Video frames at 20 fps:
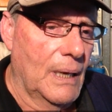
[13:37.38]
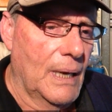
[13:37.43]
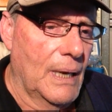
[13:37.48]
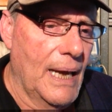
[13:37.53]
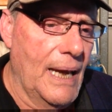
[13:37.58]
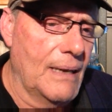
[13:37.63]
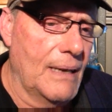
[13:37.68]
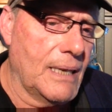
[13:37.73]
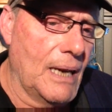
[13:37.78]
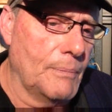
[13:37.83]

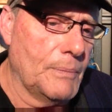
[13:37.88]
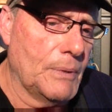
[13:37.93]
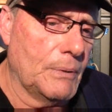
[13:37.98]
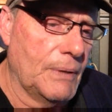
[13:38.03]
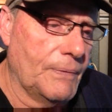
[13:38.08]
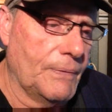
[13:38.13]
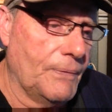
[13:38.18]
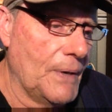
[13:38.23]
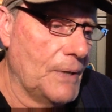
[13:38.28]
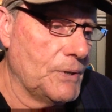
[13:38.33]
How come the
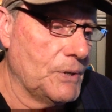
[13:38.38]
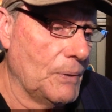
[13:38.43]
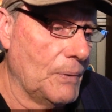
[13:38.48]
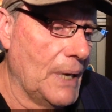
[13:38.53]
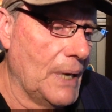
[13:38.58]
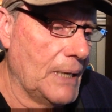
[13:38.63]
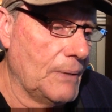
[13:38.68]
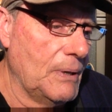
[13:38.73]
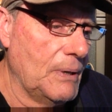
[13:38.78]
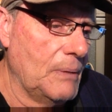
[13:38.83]

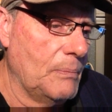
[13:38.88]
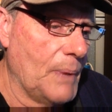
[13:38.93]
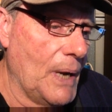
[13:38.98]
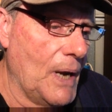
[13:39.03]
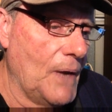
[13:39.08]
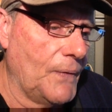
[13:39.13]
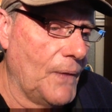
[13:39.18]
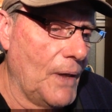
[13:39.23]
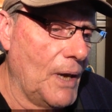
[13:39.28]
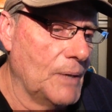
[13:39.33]
refrigerator in
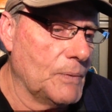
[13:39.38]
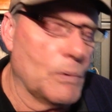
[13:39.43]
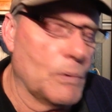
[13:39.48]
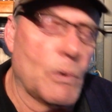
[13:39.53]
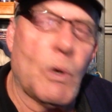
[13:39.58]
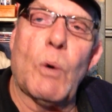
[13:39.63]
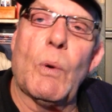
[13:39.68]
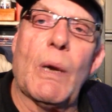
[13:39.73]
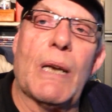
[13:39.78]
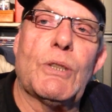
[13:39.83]
both homes were
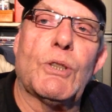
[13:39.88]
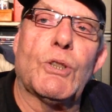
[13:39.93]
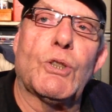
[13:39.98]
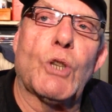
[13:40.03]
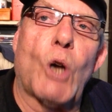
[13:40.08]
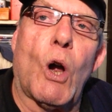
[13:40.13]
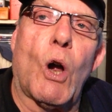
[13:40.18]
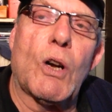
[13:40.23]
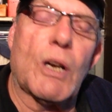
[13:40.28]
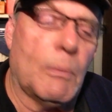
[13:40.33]
always
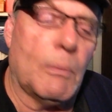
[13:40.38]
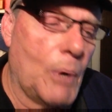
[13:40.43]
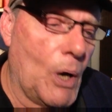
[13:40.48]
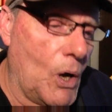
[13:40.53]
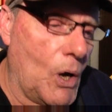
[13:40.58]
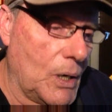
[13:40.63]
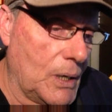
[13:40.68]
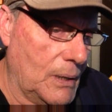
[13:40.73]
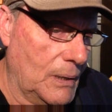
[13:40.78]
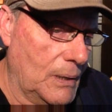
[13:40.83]

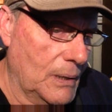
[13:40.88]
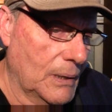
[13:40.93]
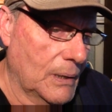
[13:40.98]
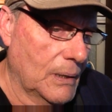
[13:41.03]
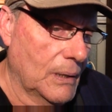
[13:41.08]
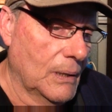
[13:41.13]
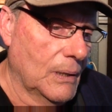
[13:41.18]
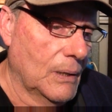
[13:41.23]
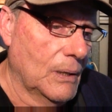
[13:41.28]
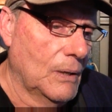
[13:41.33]
chock-a-block,
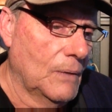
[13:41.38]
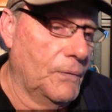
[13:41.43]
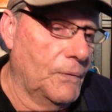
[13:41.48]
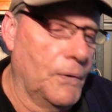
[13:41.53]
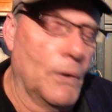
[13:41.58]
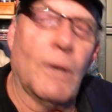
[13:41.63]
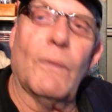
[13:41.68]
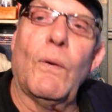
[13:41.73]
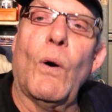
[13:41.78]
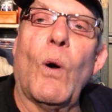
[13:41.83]

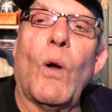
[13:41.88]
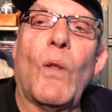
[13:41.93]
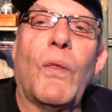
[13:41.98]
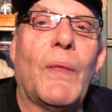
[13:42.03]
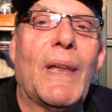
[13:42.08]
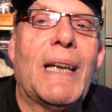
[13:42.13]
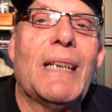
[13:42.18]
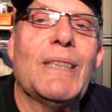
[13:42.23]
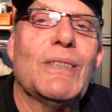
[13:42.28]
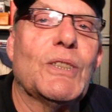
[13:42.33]
full of all
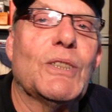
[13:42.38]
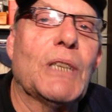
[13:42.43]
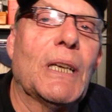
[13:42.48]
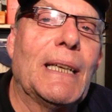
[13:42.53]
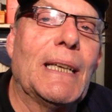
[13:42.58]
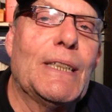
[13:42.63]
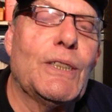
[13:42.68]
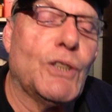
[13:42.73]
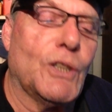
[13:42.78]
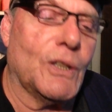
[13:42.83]
things
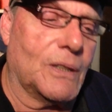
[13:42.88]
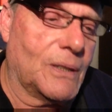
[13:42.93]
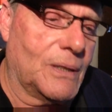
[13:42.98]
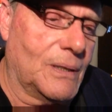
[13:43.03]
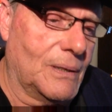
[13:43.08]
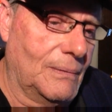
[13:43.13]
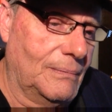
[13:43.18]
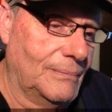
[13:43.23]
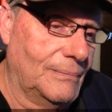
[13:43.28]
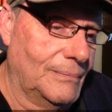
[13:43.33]

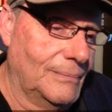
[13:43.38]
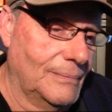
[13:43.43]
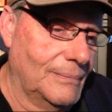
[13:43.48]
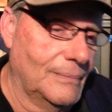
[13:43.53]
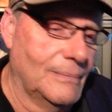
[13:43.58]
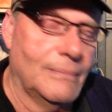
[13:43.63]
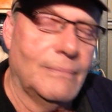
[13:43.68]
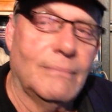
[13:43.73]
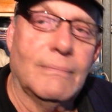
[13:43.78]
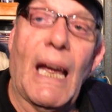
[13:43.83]
delicious?
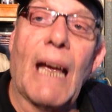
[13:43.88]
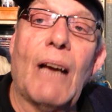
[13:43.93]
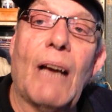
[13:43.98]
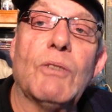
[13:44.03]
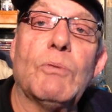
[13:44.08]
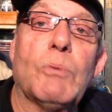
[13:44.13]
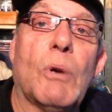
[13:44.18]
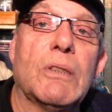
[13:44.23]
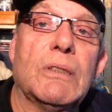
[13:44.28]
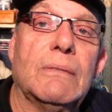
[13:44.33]

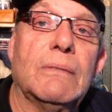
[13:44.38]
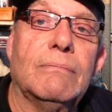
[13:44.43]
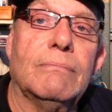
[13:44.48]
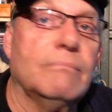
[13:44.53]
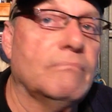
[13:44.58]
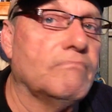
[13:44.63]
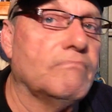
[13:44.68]
Ours wasn't.